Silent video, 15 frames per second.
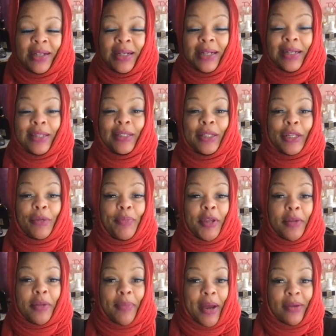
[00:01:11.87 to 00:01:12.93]
a little
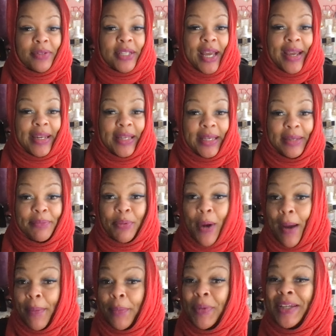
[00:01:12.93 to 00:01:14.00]
bit about dating,
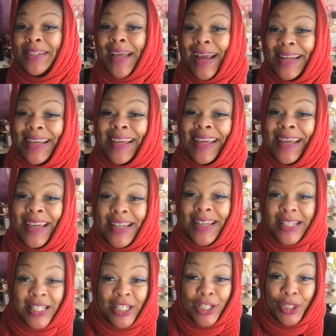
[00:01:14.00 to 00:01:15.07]
probably dating
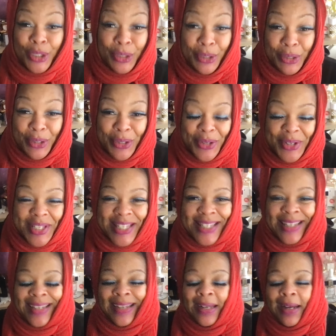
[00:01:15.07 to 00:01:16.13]
issues,
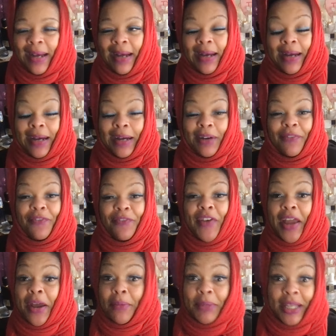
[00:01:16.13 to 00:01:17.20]
uh,
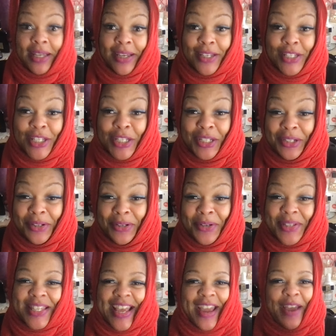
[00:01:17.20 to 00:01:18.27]
family
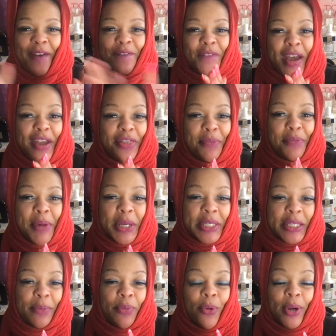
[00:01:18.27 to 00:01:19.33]
issues, and faith, most
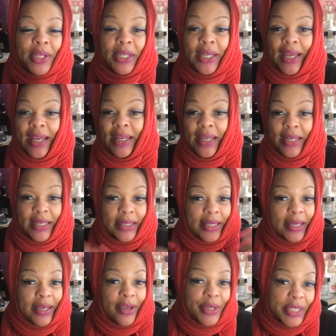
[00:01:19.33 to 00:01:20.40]
importantly, and
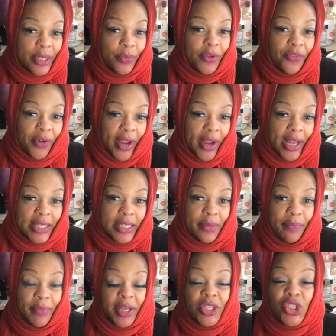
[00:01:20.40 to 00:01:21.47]
anything else that we forgot to
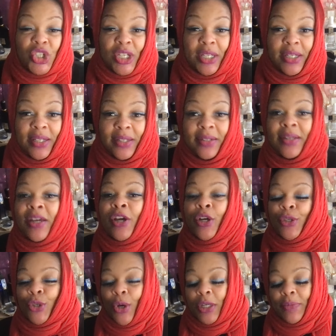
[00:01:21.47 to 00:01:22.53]
mention.
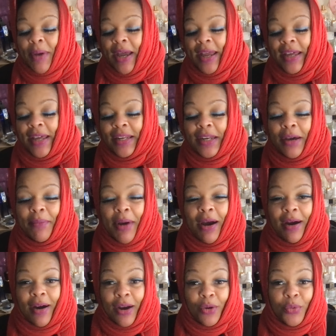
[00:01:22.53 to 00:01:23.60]
Charge My Head and Not My
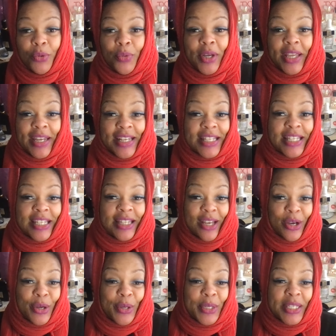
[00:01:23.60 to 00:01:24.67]
Heart. We will get into
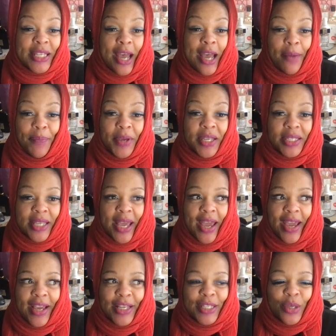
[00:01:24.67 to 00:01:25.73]
those topics
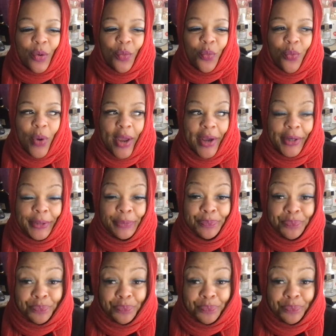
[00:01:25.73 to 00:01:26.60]
as well.